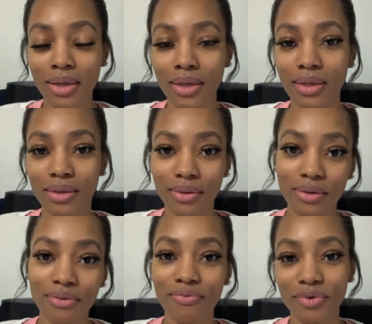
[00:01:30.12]

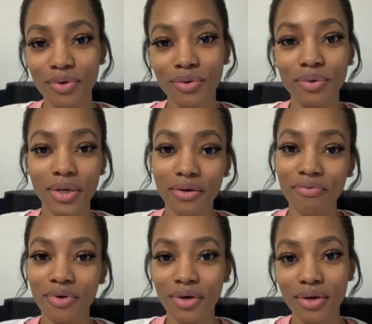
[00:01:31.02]
could
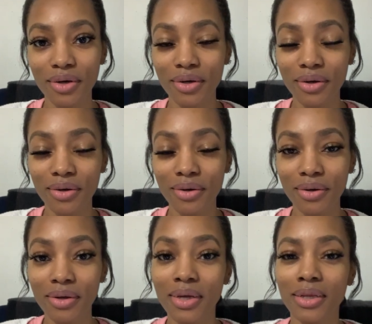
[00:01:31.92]

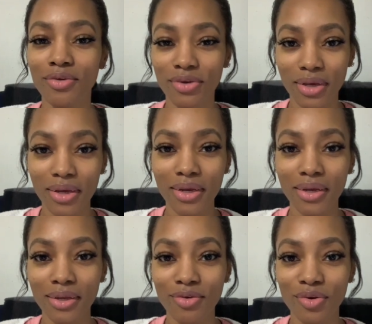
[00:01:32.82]
forever
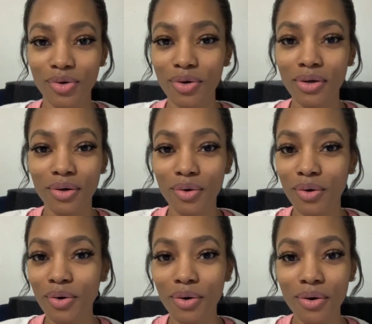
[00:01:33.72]
change your
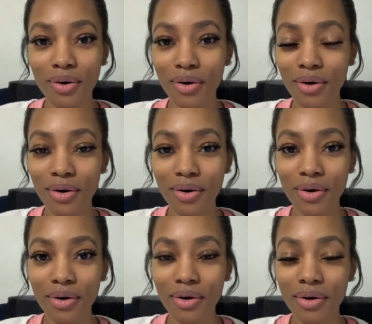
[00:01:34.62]

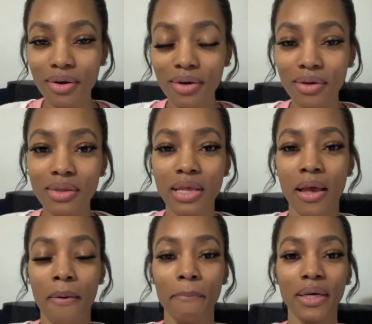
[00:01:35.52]
course.
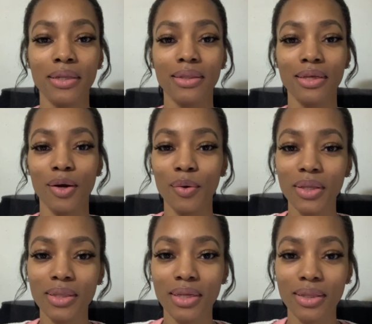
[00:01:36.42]
But the
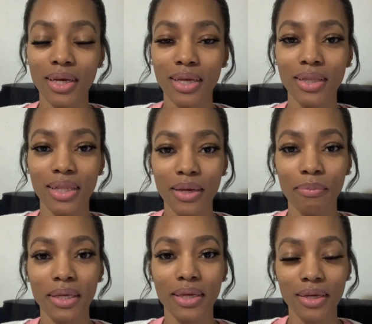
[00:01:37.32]
only thing that he let
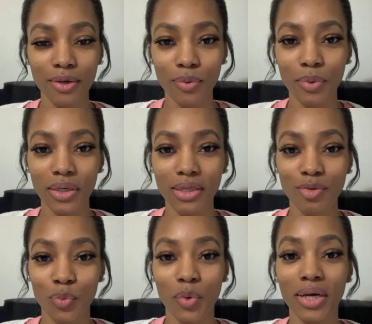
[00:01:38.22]
me hear was
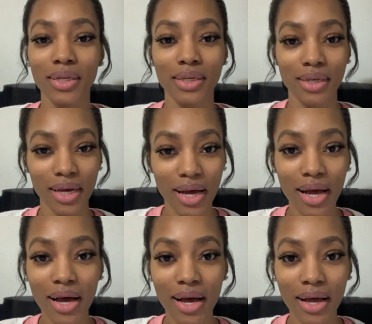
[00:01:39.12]
one
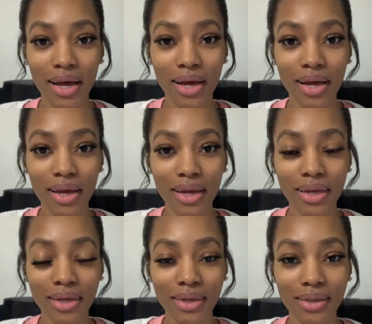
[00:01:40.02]

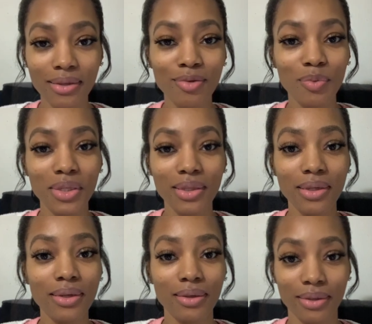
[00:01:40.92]
night with the
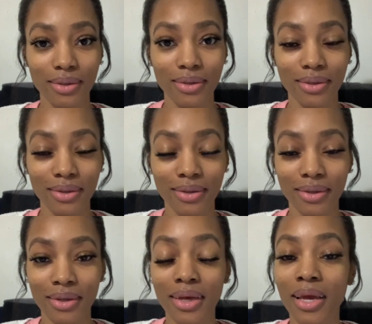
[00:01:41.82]
king